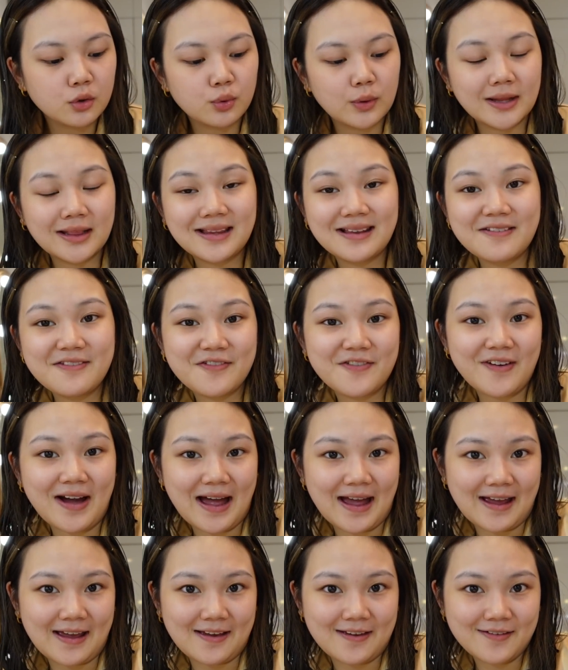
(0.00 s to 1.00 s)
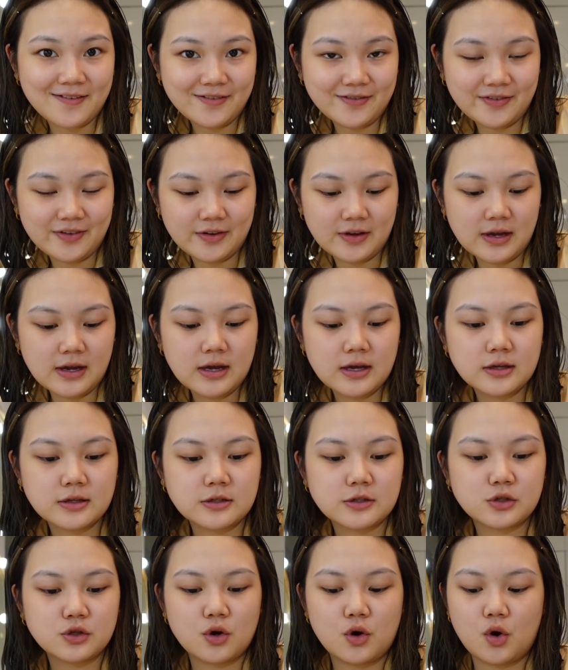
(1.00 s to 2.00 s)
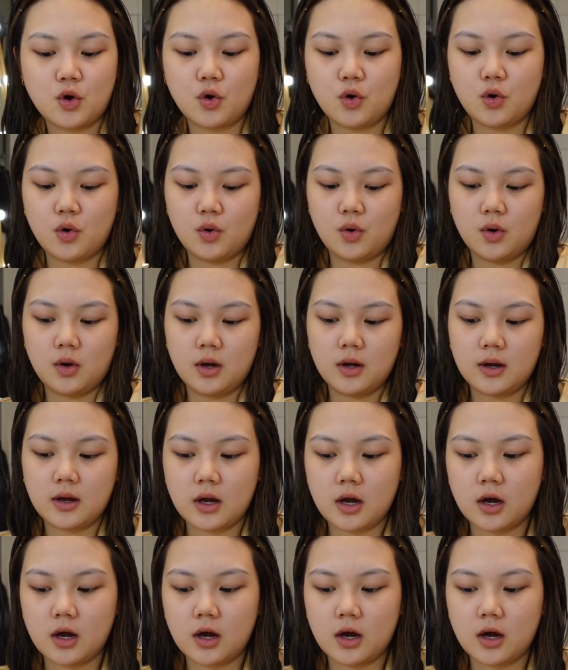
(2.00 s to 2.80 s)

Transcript: 25. So